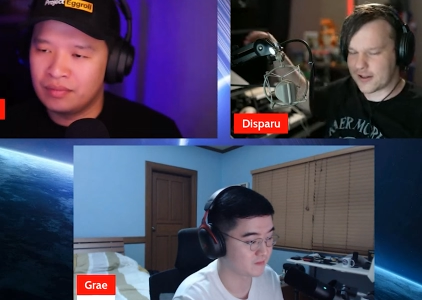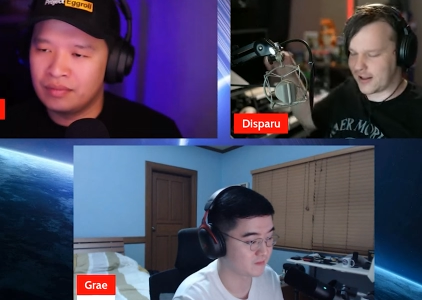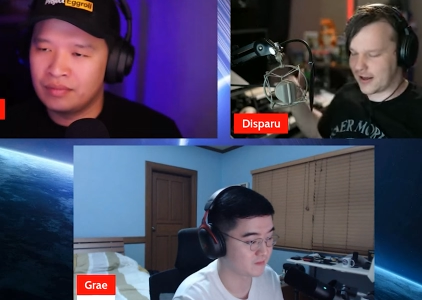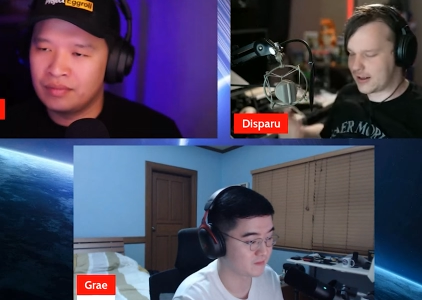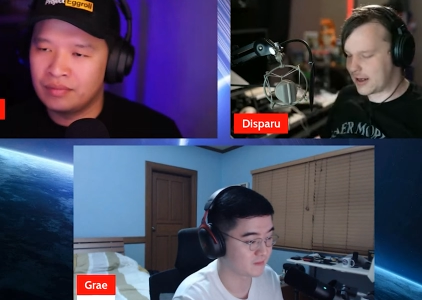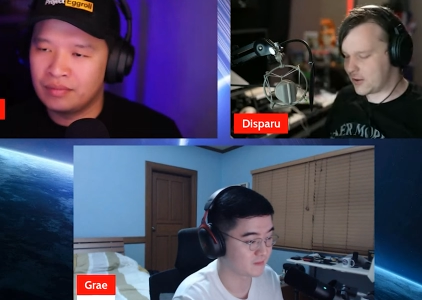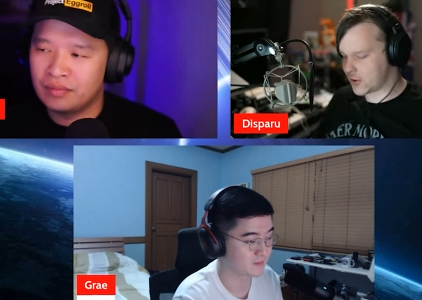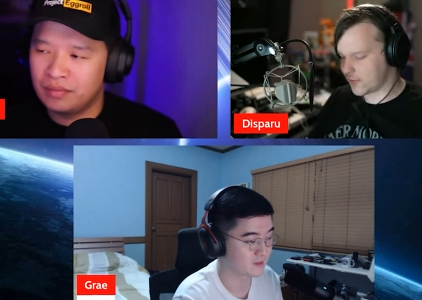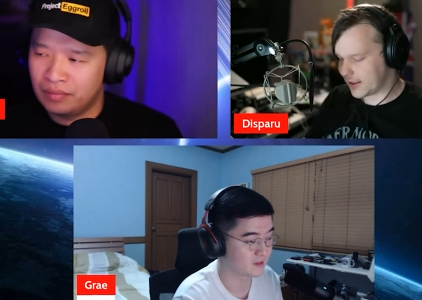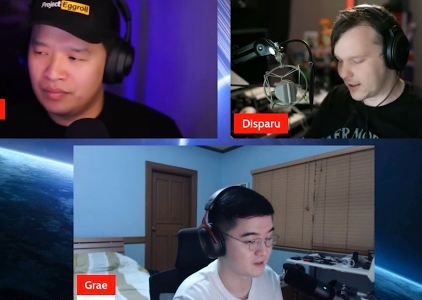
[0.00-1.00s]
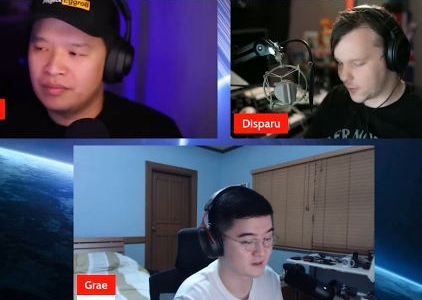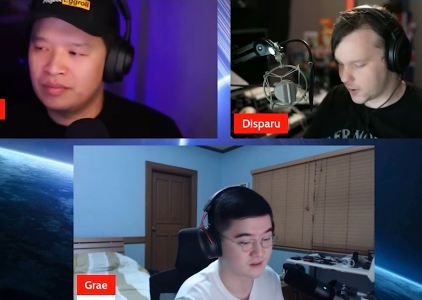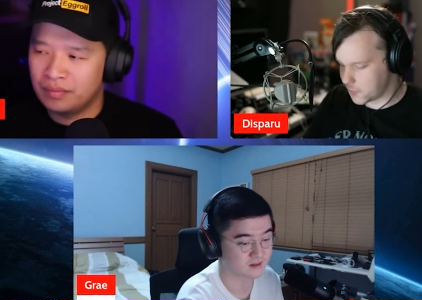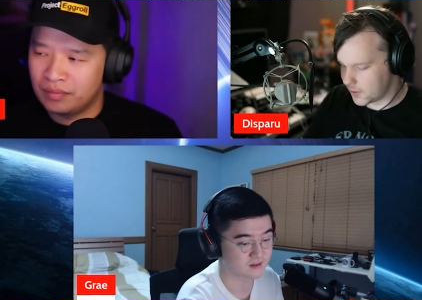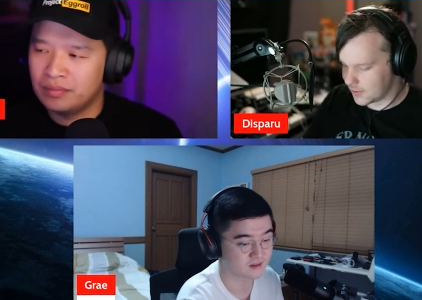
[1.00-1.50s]
Speaker 1: like that. It doesn't really
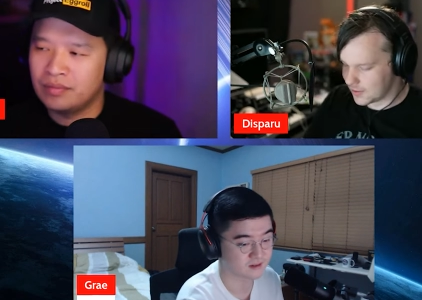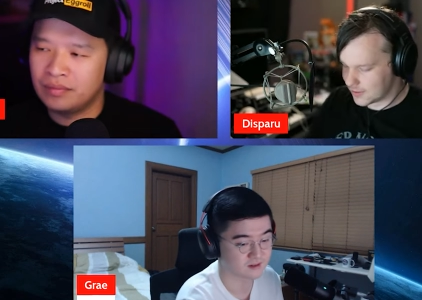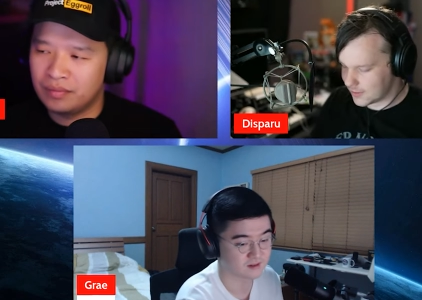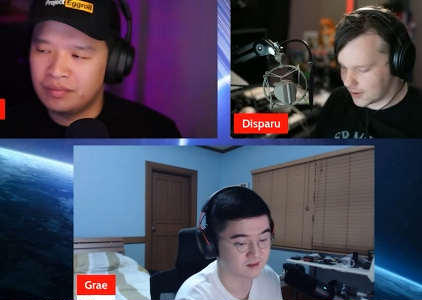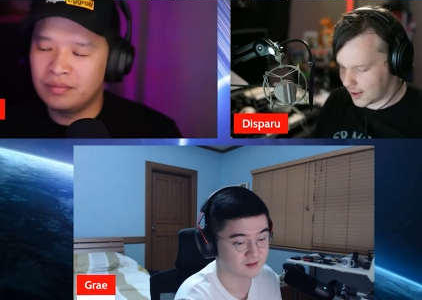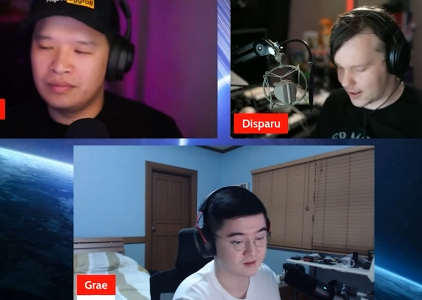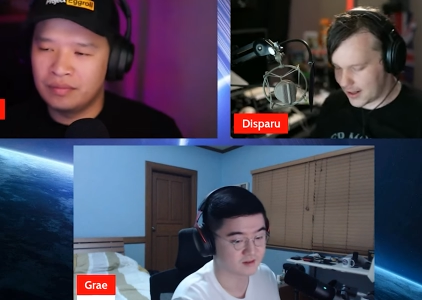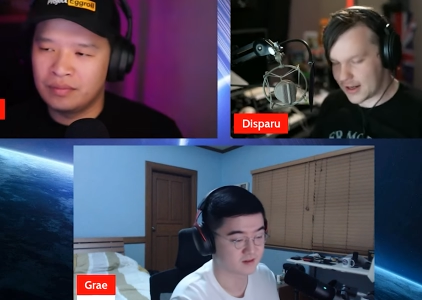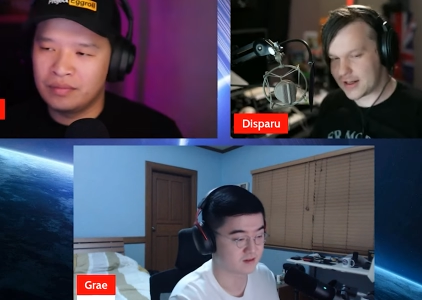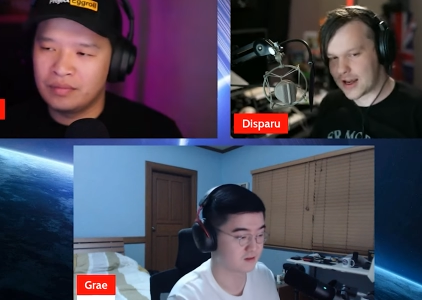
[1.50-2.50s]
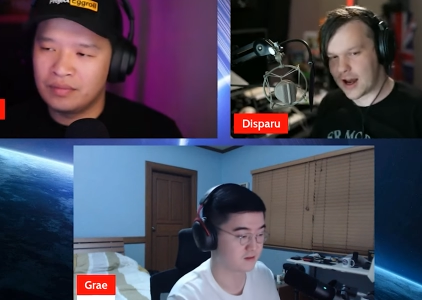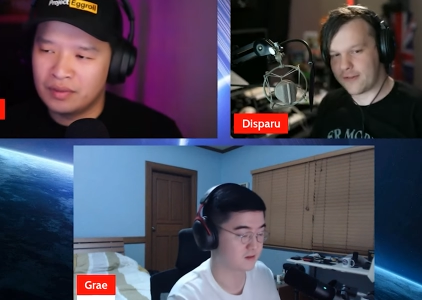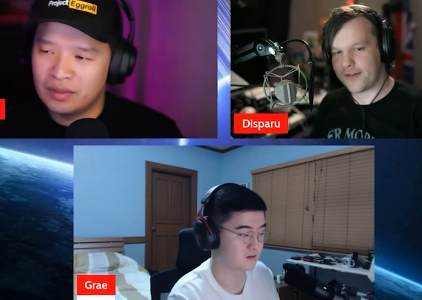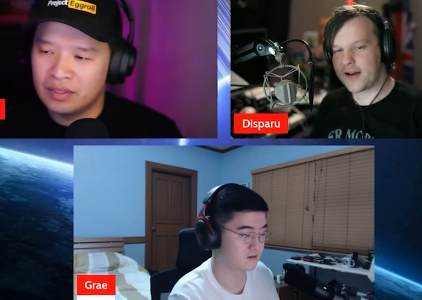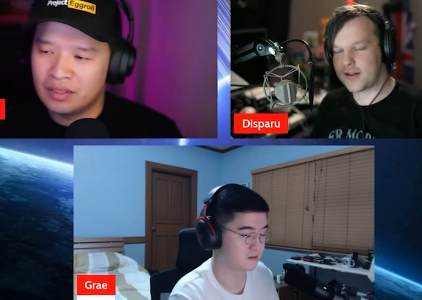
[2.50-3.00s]
interest me. Uh, mm. Uh, and it, I
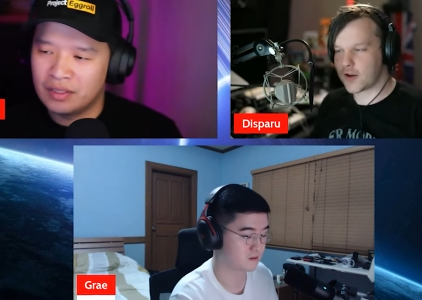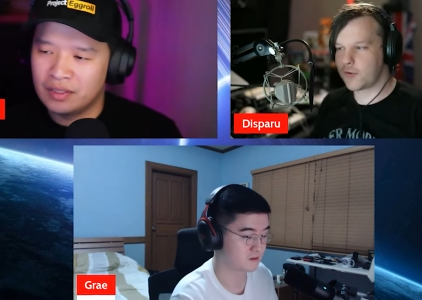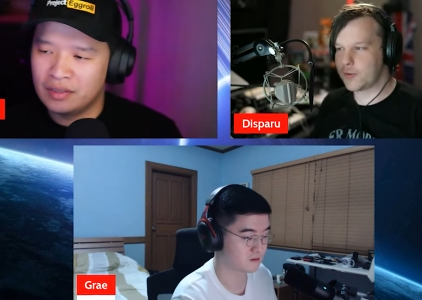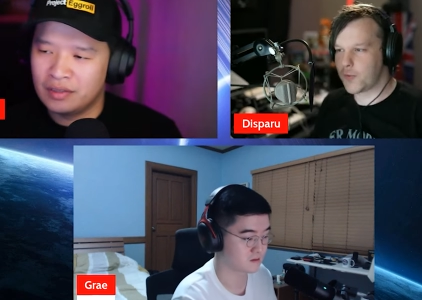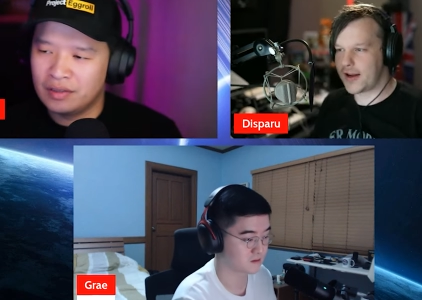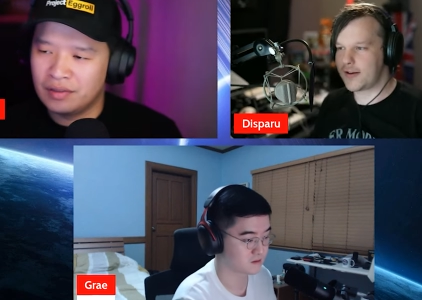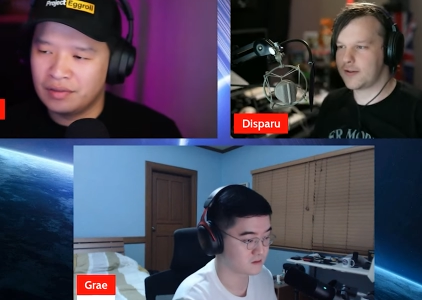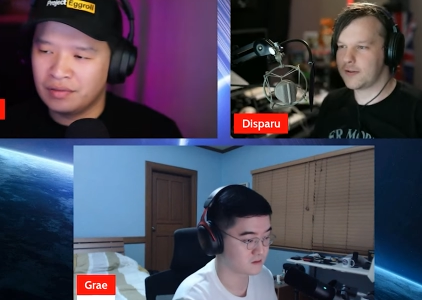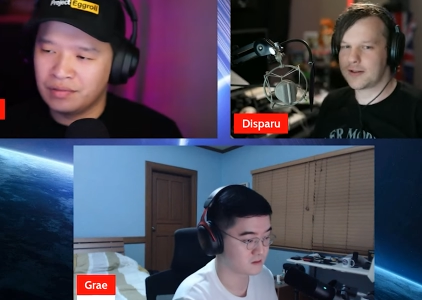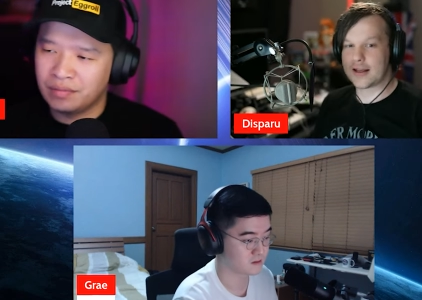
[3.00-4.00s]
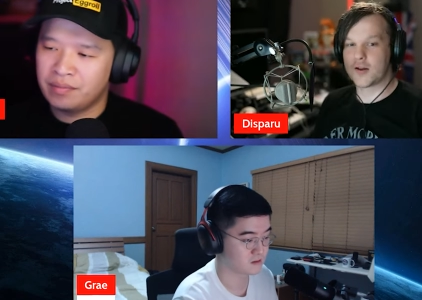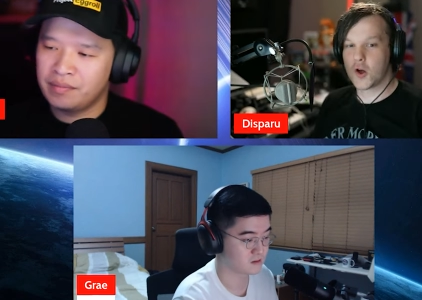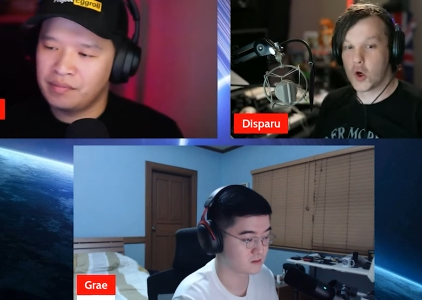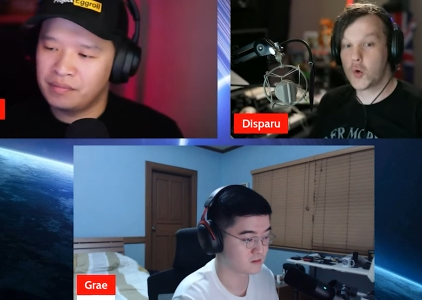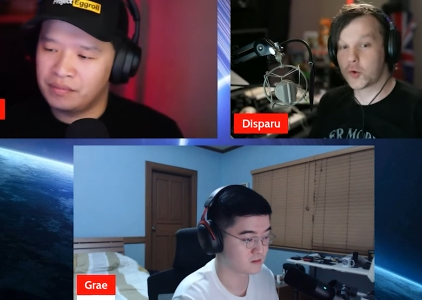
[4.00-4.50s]
find it's only when like
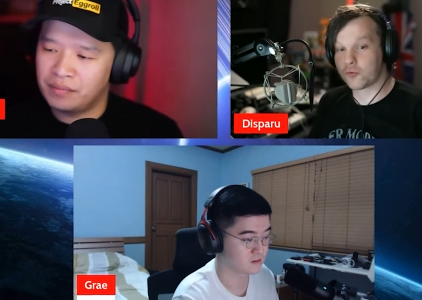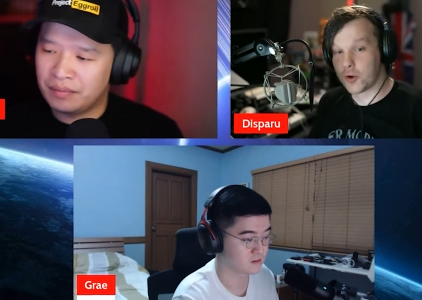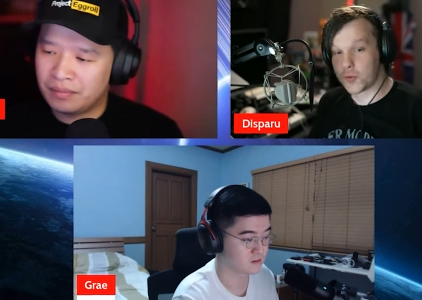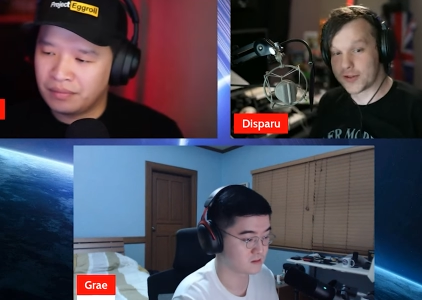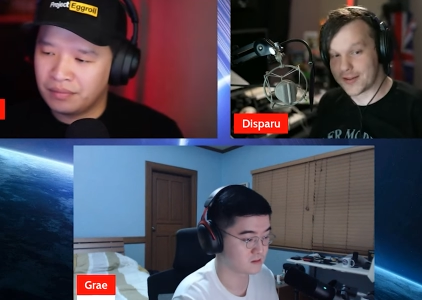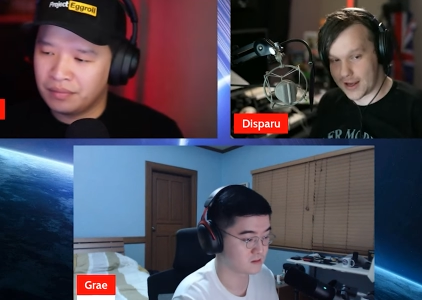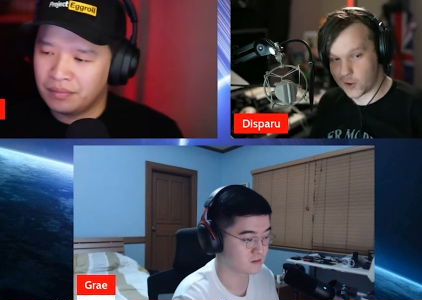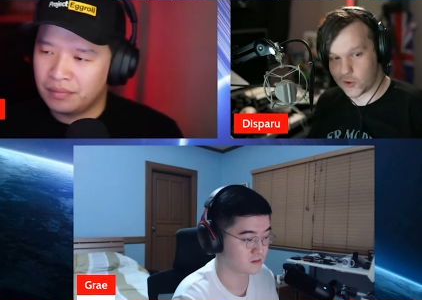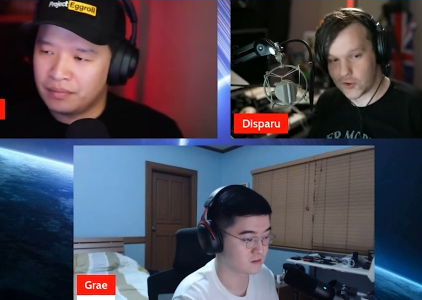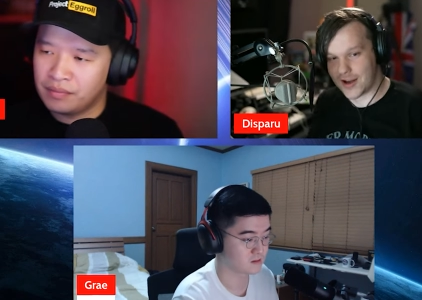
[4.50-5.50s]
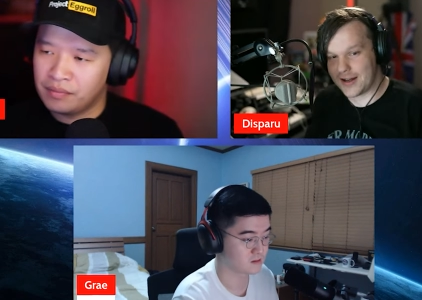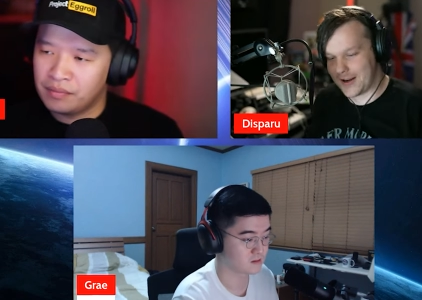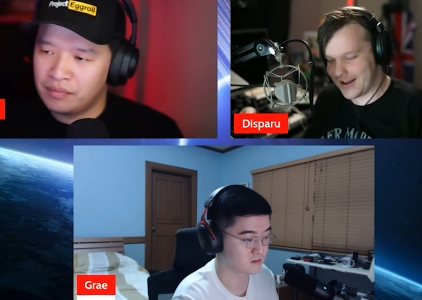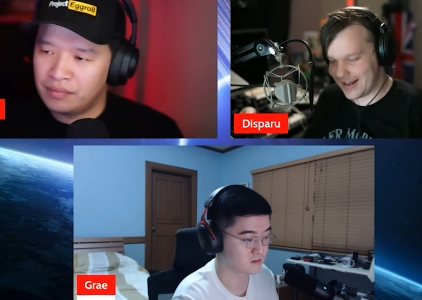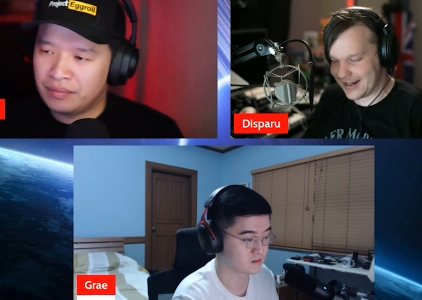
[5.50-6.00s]
who's ruined this.
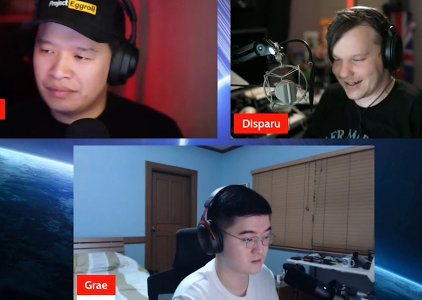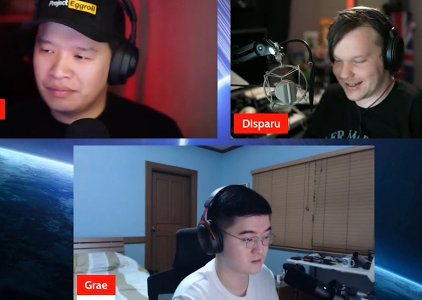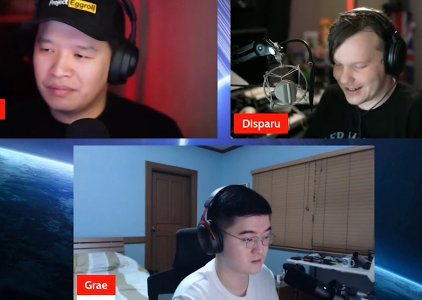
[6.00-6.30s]
and,